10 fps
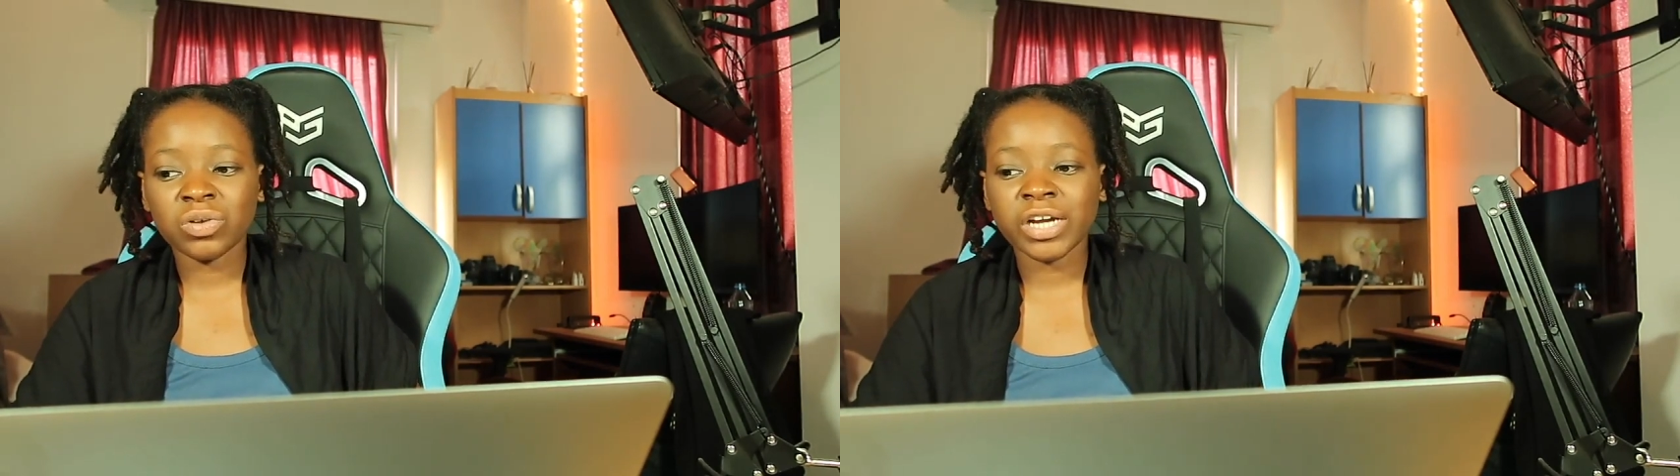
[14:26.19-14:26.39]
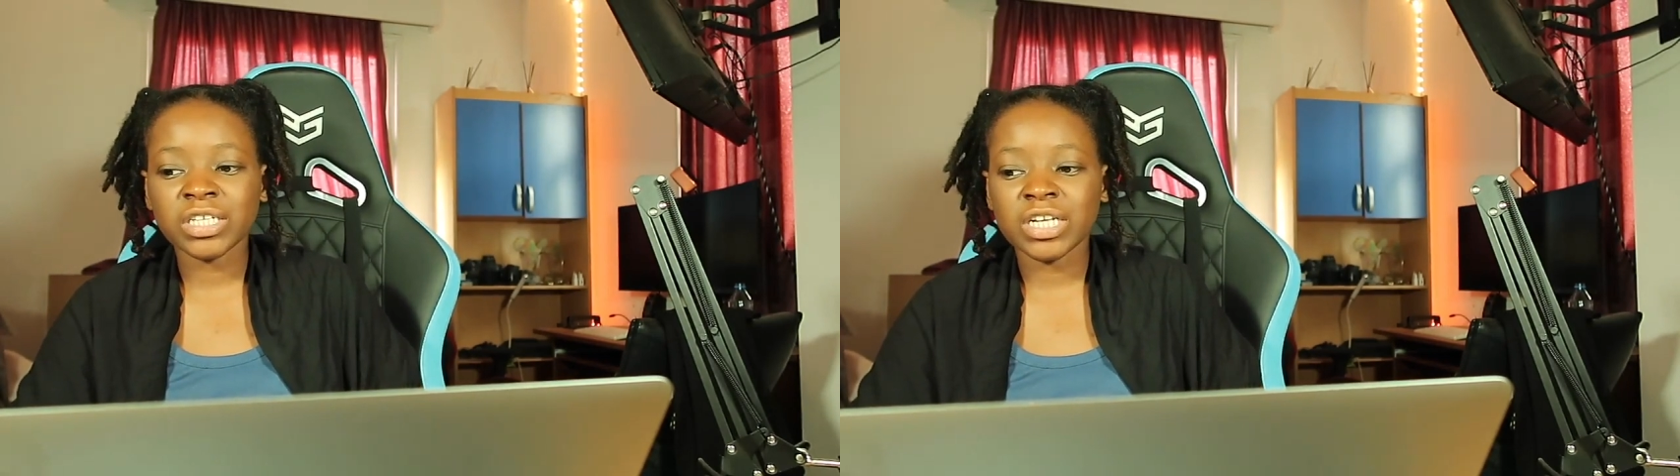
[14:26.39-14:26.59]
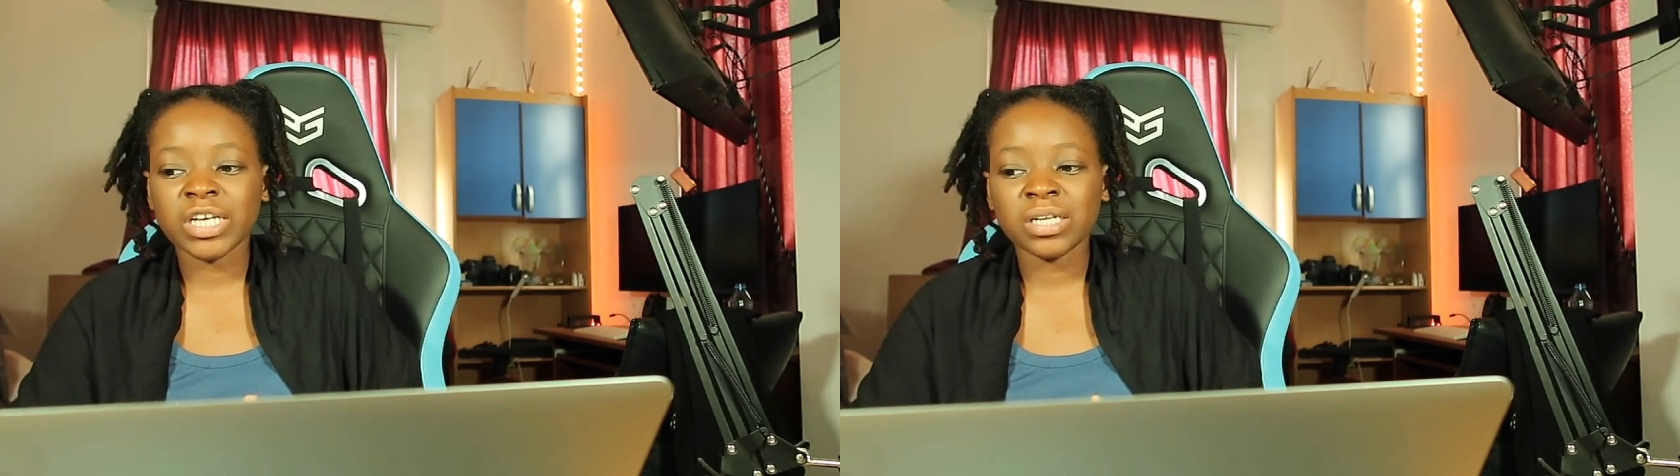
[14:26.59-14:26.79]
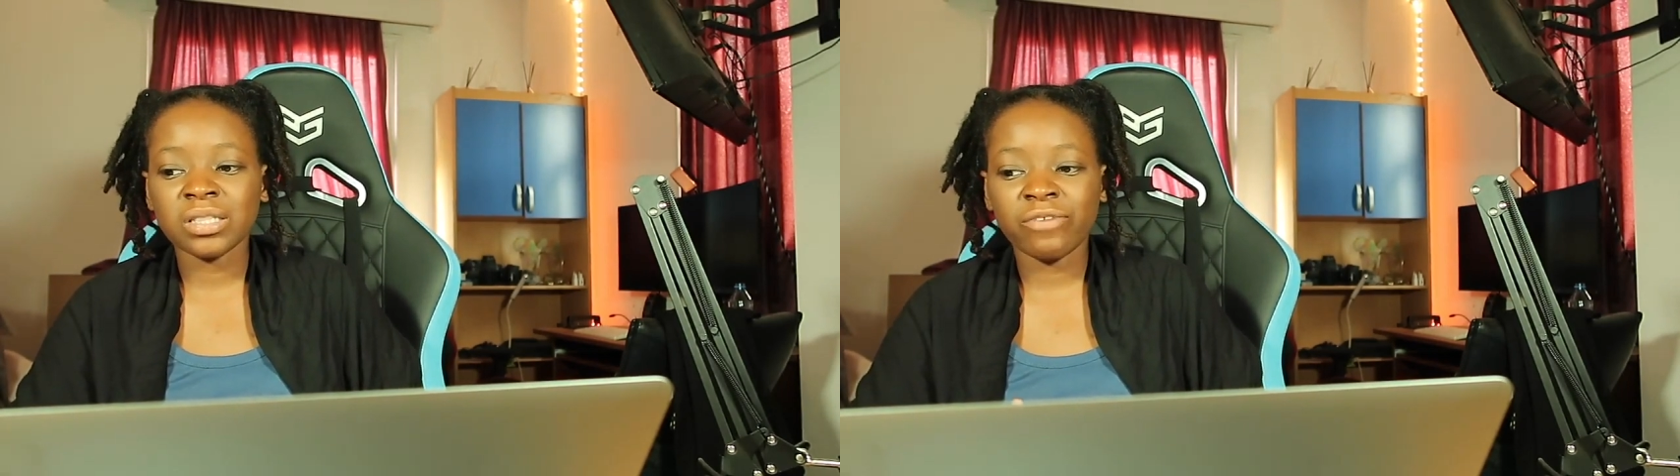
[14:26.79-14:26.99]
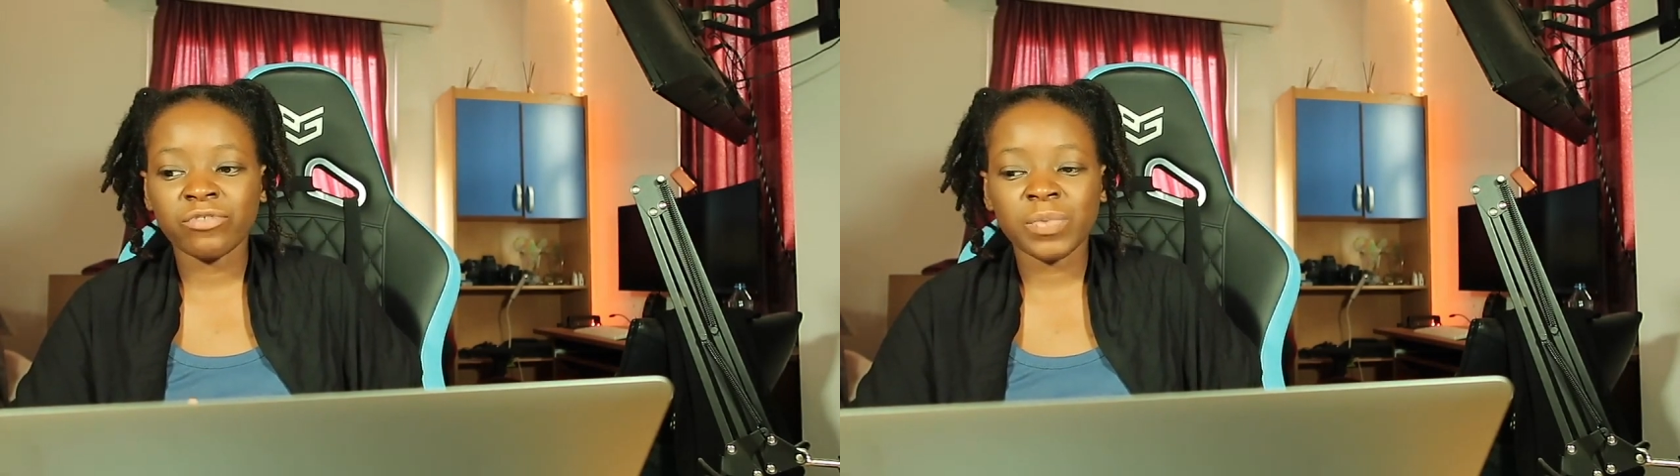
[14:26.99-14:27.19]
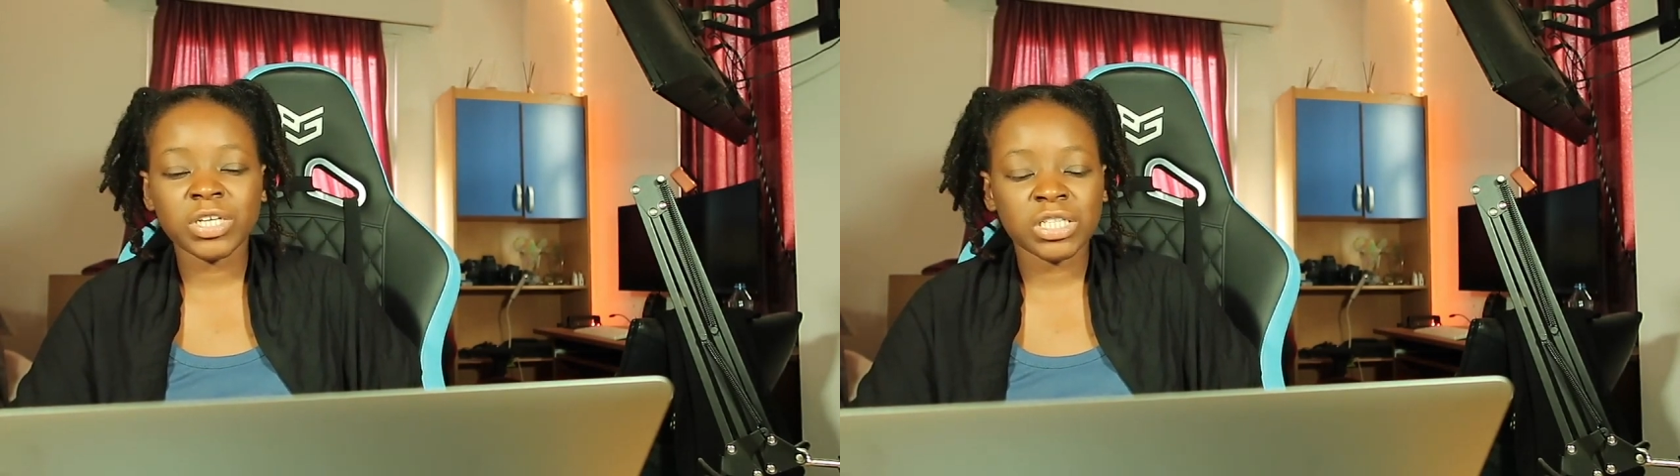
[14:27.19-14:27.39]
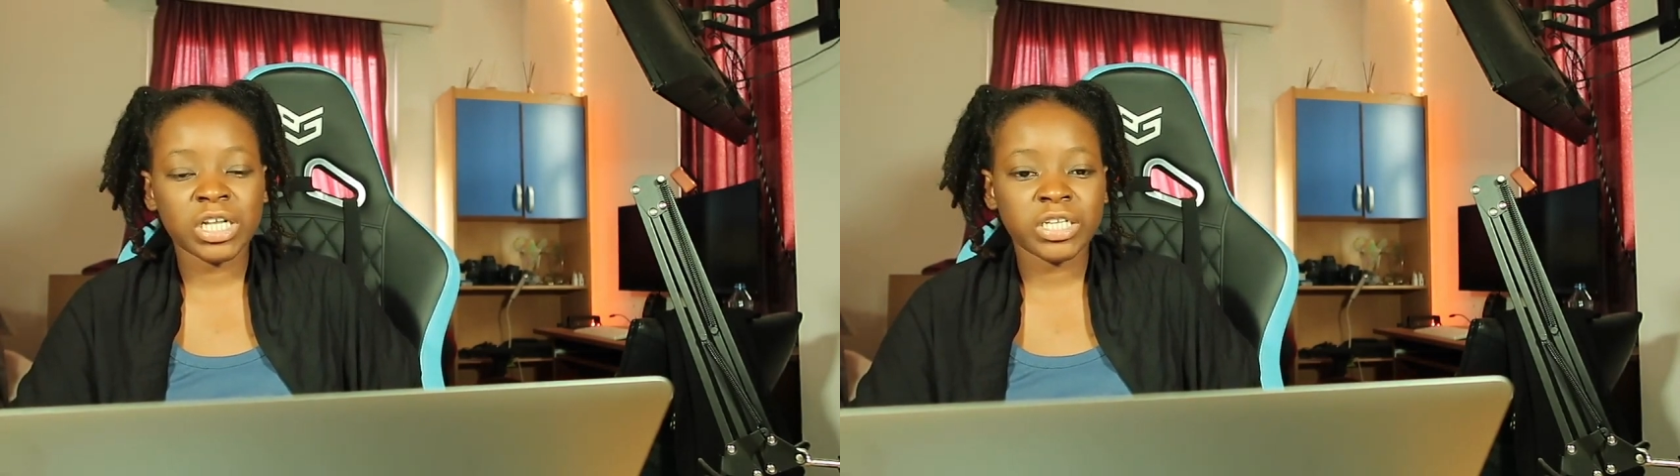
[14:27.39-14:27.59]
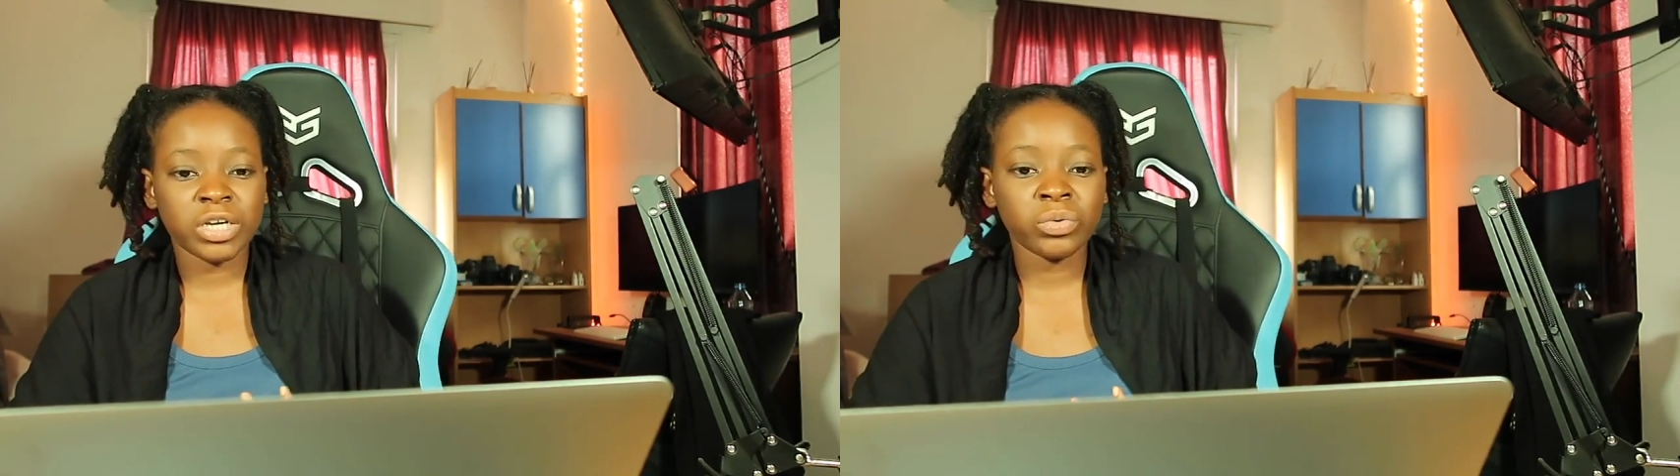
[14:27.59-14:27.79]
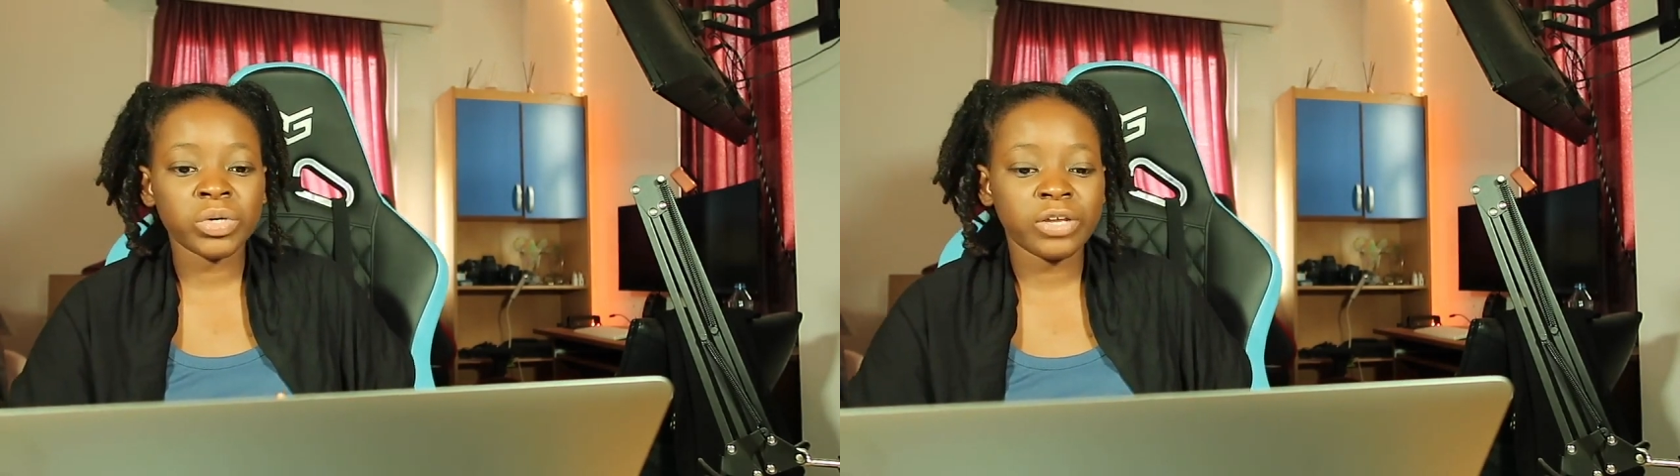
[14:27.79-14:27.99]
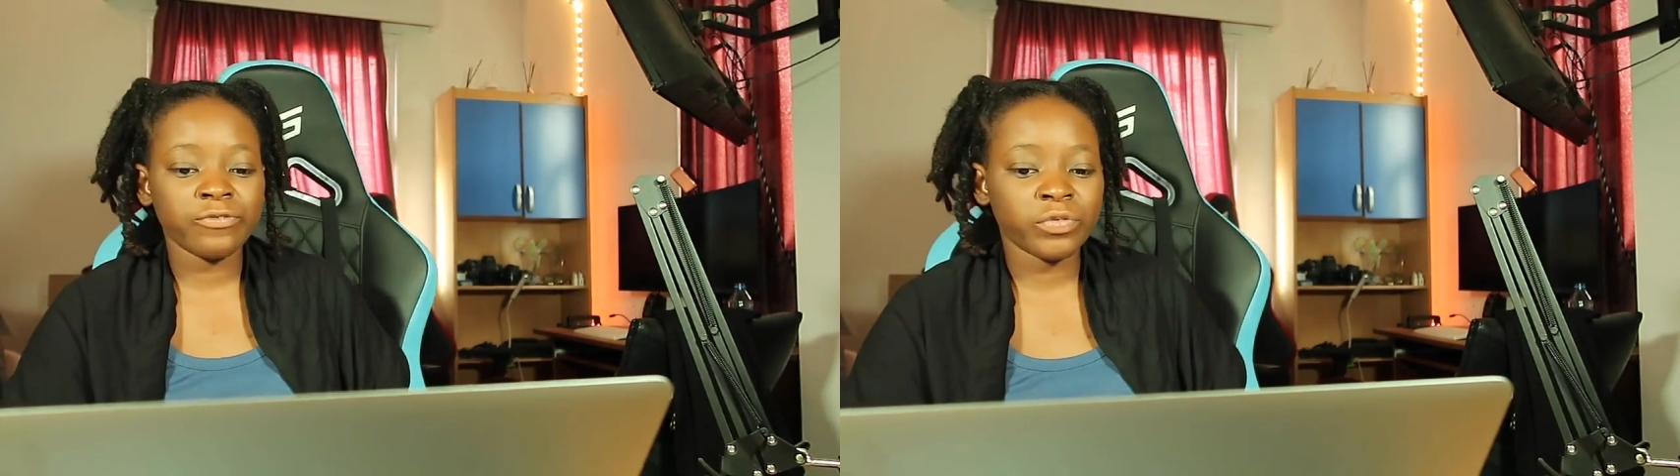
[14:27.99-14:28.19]
to actually get the information that you're
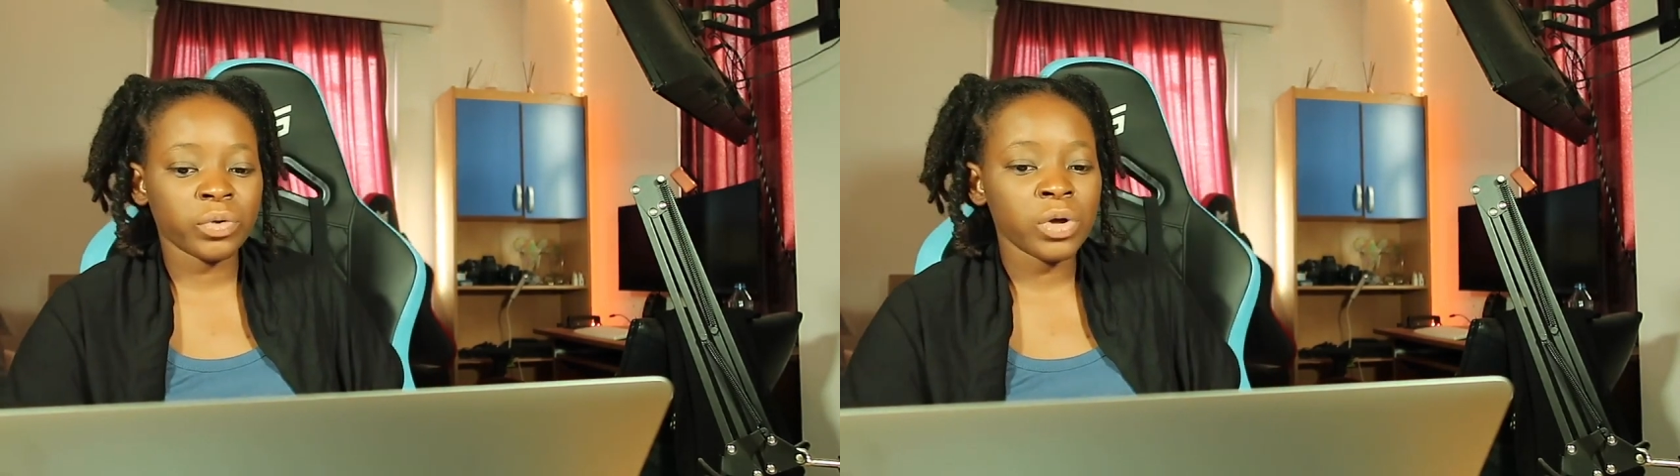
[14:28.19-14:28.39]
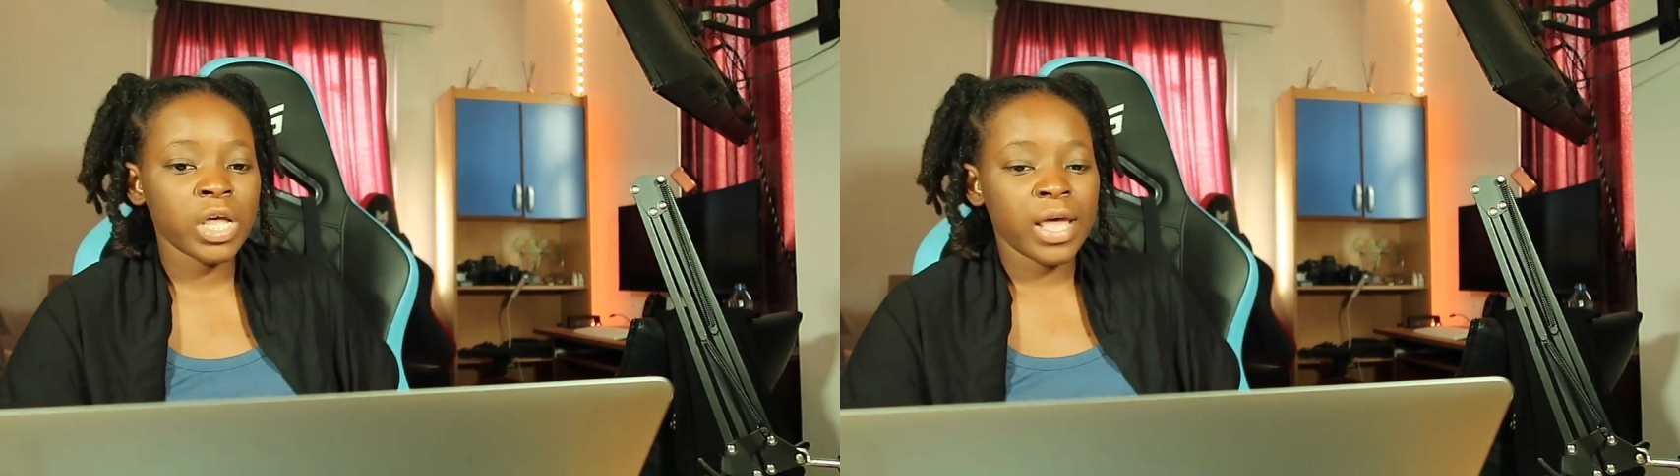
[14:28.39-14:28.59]
looking for